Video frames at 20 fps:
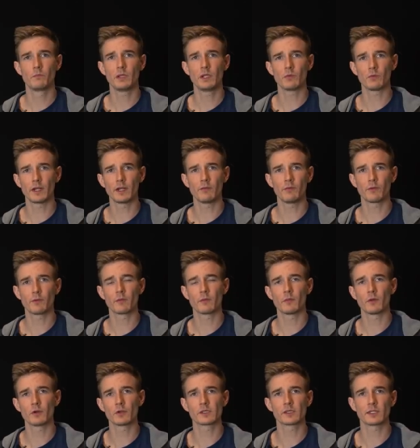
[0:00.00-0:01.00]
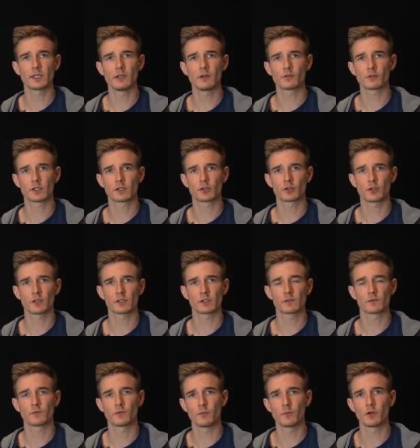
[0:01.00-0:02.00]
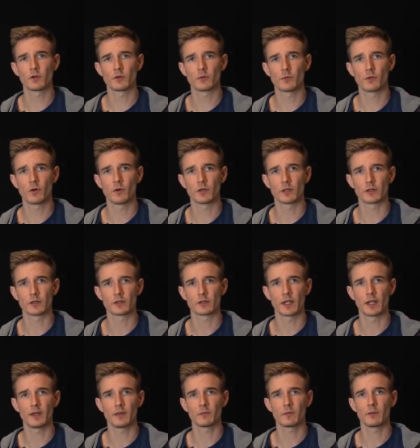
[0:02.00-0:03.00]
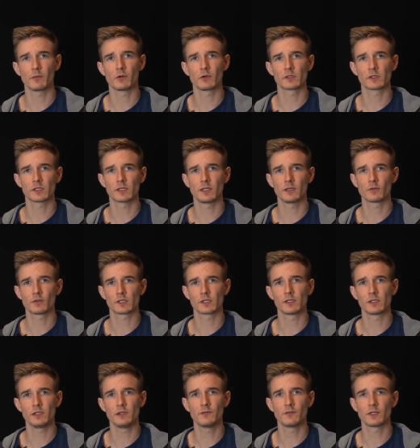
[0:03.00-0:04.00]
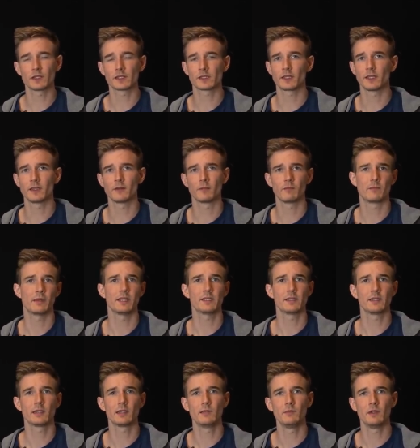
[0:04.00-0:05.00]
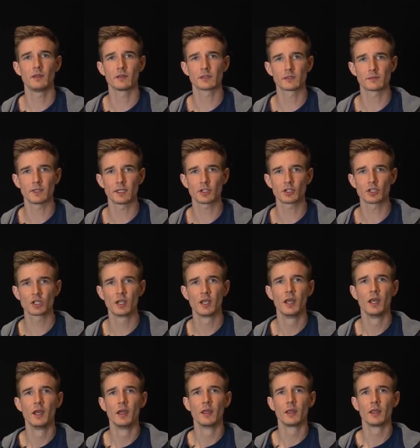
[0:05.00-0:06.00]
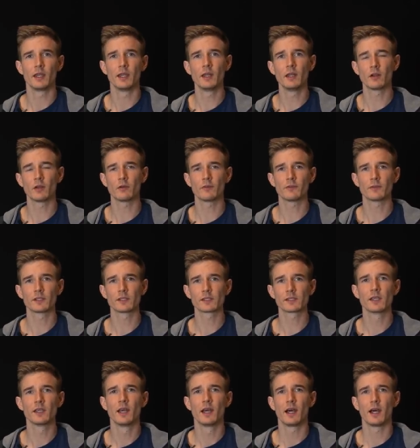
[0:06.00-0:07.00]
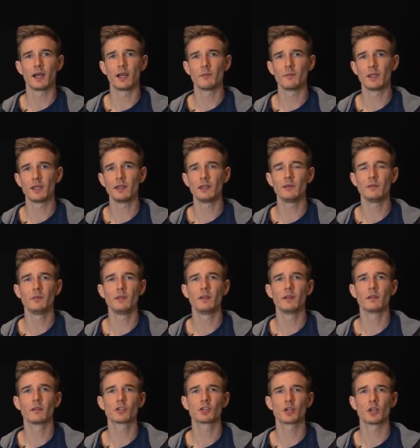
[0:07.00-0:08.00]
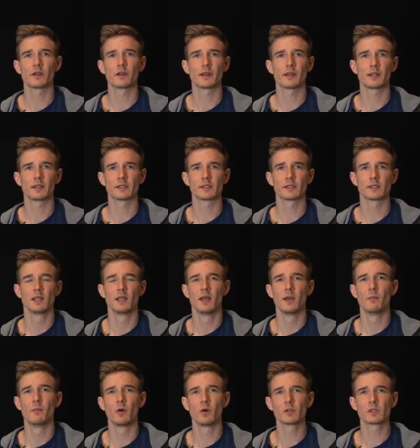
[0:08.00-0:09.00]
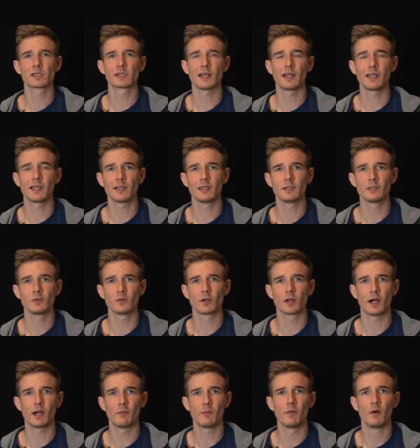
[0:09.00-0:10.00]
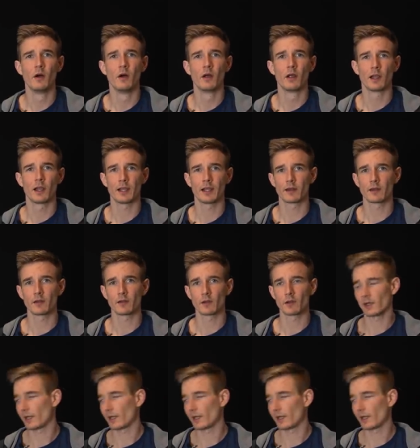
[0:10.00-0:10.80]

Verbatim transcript: Be ready for the most dangerous shots from your opponent, and by most dangerous in defense, I basically mean the smash. In offense, I mainly mean the shot that is most likely to come, like